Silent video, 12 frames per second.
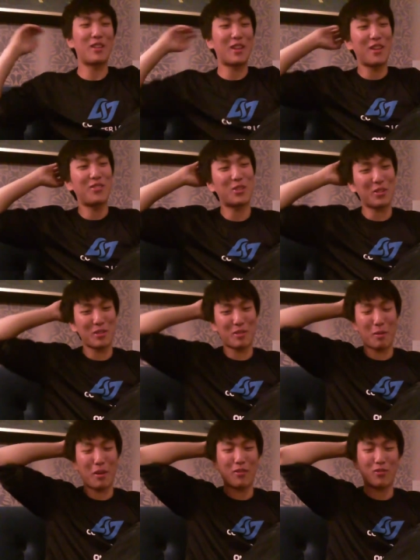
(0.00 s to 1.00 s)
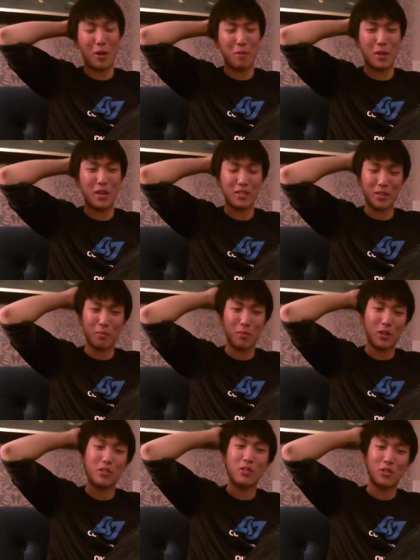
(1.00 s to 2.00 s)
They have amazing
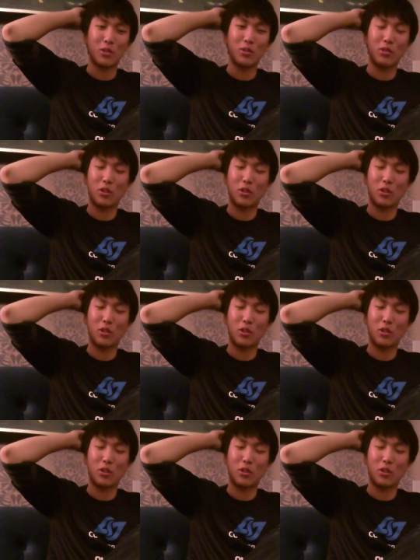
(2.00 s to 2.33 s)
mids, too.